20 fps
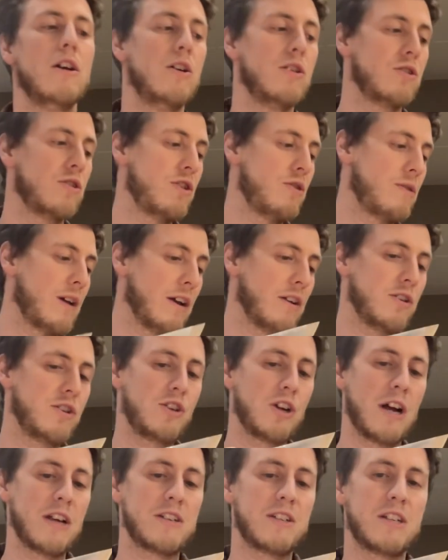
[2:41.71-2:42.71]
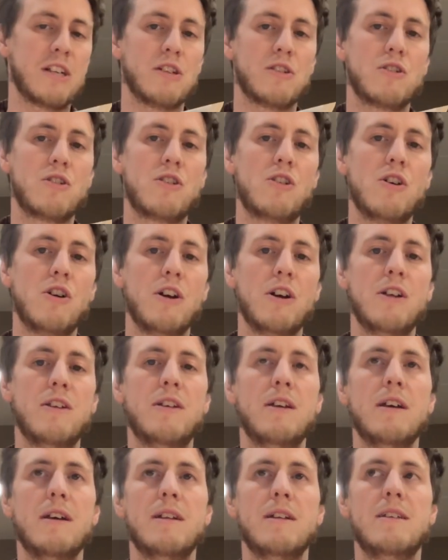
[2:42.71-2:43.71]
So you get just as
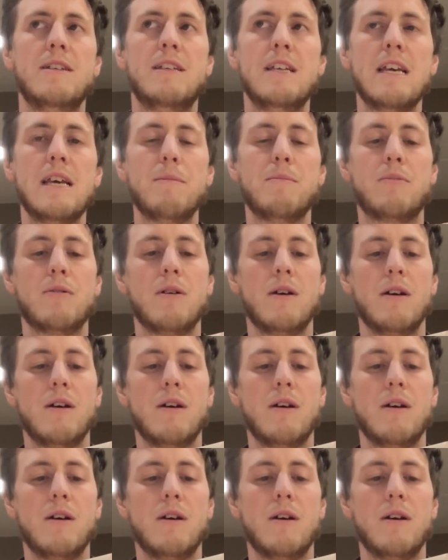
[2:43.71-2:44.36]
good, deep,